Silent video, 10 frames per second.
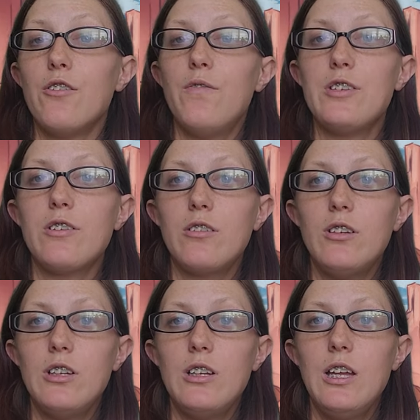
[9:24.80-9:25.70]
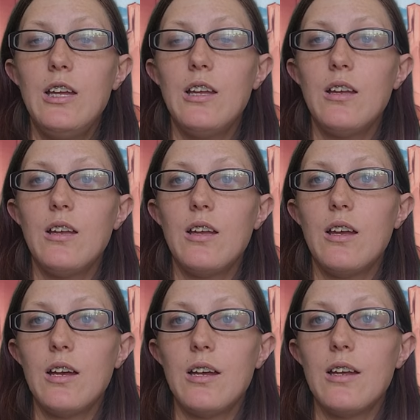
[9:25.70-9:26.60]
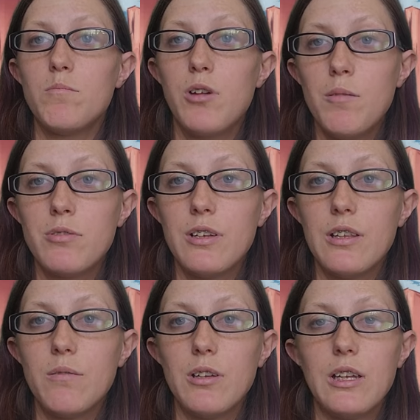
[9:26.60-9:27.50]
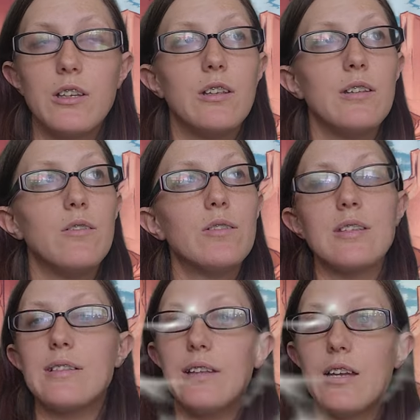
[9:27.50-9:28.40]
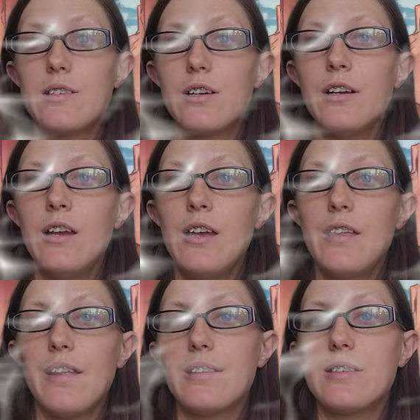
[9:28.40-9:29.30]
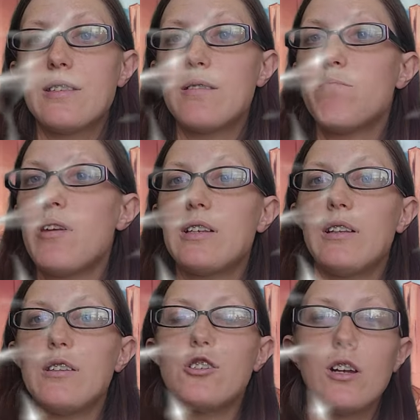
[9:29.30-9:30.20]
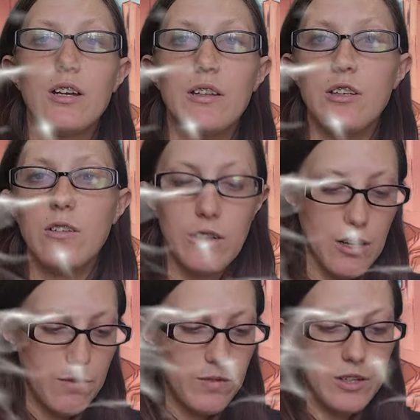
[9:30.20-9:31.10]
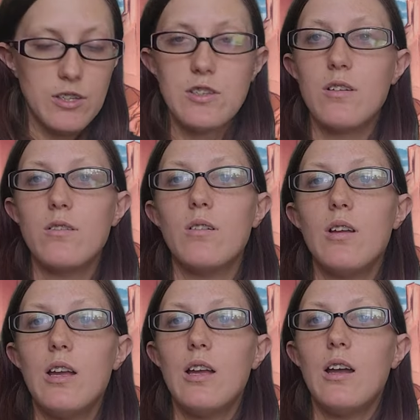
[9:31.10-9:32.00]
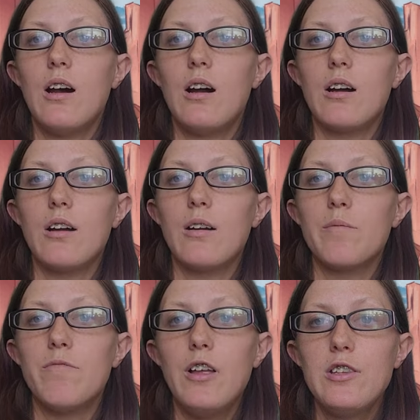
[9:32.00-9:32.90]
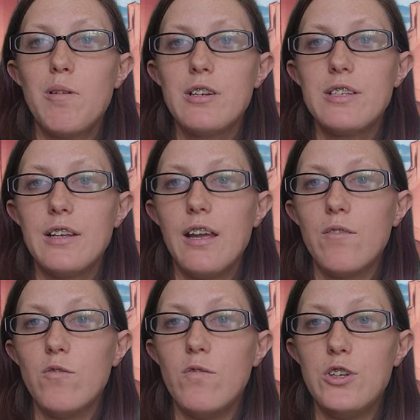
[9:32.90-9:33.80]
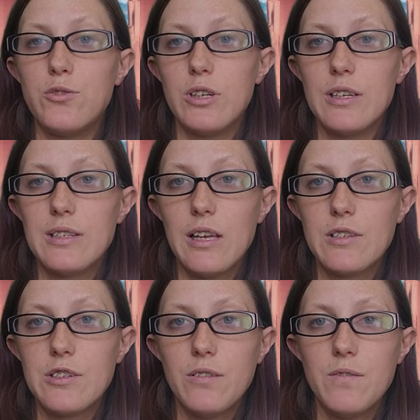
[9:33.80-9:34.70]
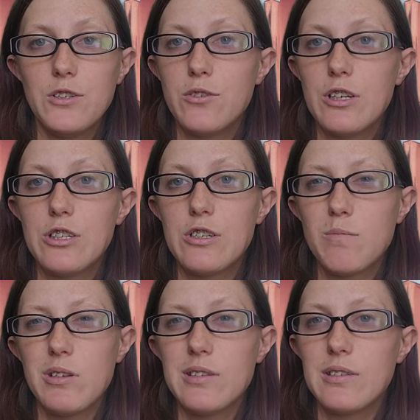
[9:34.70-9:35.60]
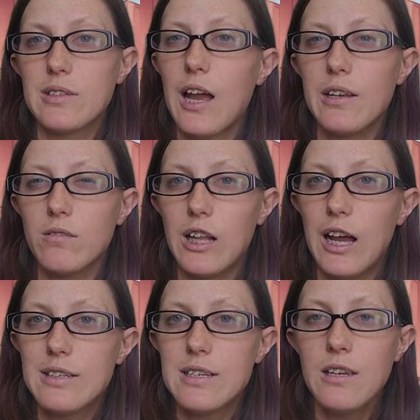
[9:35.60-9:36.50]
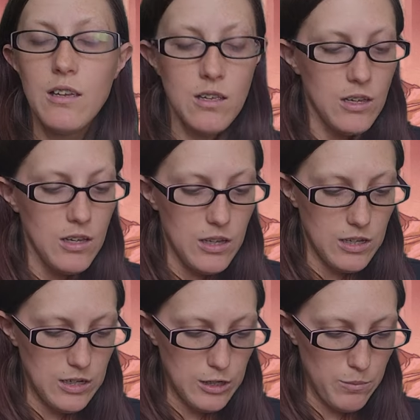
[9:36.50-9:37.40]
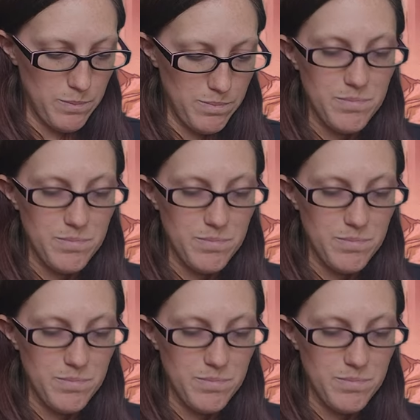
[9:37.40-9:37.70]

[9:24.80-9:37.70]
physical uh, property that we can use is luster. That's basically the shine that you get off of it. So our feldspars tend to have a vitreous luster. Vitreous just means it's kind of glassy. Um,